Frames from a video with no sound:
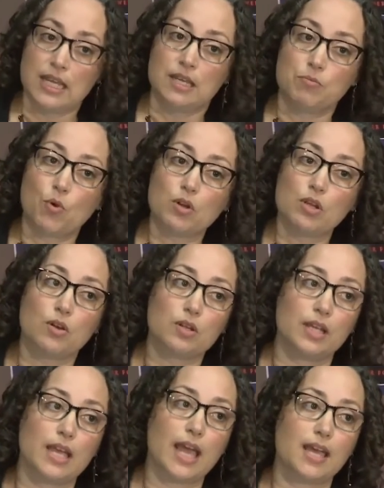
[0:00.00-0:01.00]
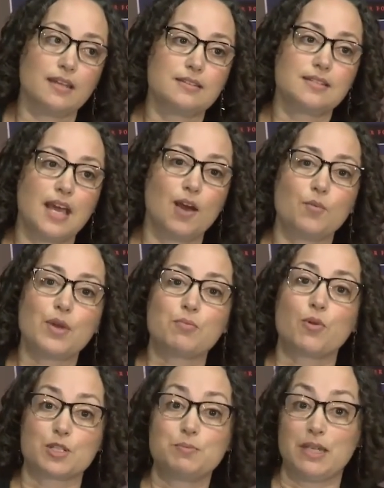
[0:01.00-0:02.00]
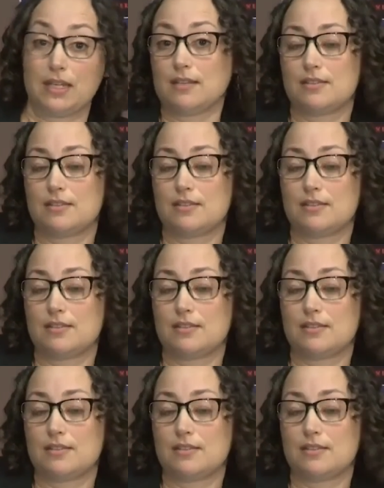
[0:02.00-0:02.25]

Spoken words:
more locally and with more speed.